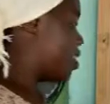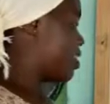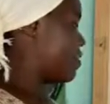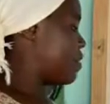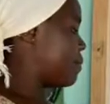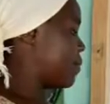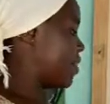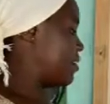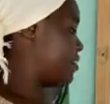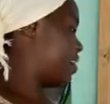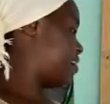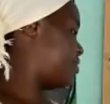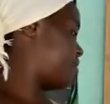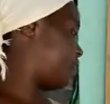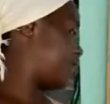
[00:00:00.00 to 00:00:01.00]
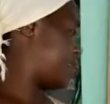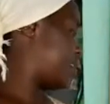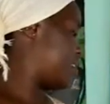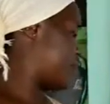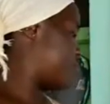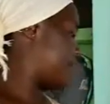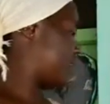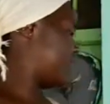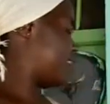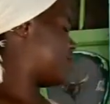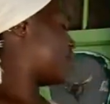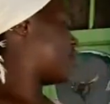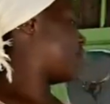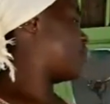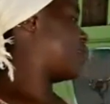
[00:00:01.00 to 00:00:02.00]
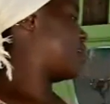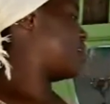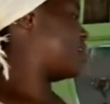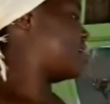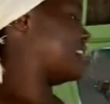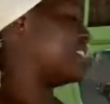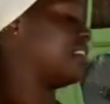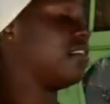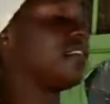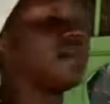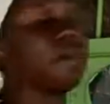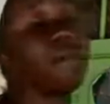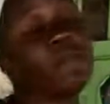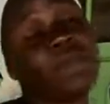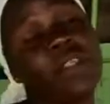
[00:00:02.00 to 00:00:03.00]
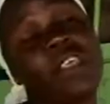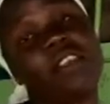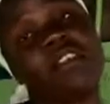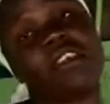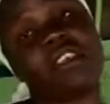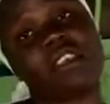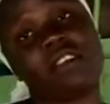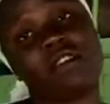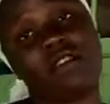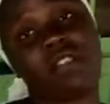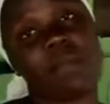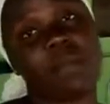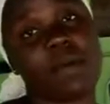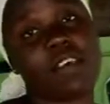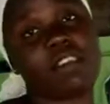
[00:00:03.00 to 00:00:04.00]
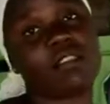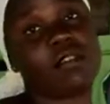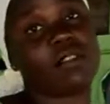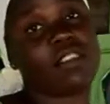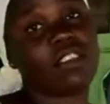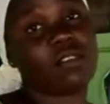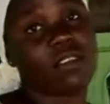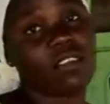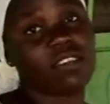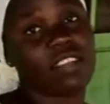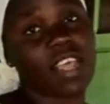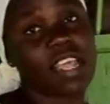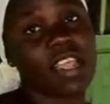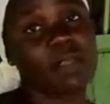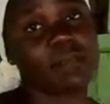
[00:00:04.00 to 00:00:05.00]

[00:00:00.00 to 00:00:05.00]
The present continuous tense changes to the past continuous tense.